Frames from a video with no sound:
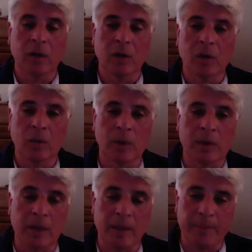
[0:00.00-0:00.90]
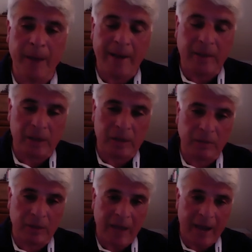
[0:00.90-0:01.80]
what the impact is of the
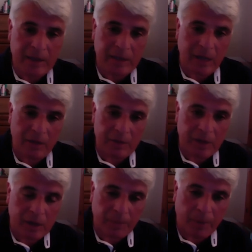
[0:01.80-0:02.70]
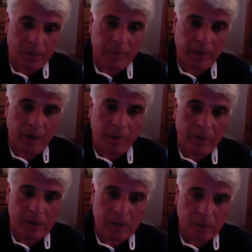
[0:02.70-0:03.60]
tax dollars that are supposed to be going to
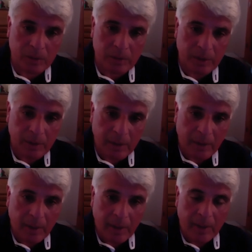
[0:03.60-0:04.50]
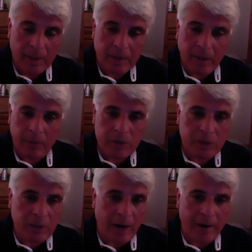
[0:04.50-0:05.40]
schools, he said, we just
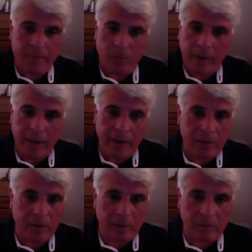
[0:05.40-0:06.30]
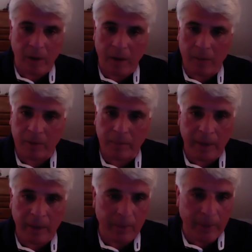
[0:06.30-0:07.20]
hired more counselors, Ron, with the
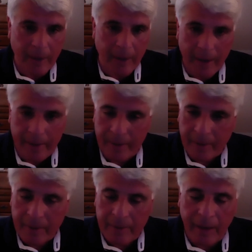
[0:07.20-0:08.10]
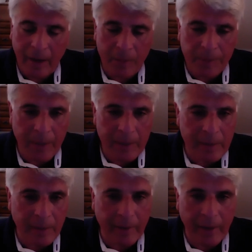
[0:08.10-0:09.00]
money we got to help kids that
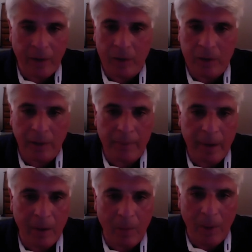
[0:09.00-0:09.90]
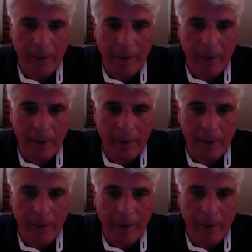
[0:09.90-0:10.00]
are getting hooked on marijuana,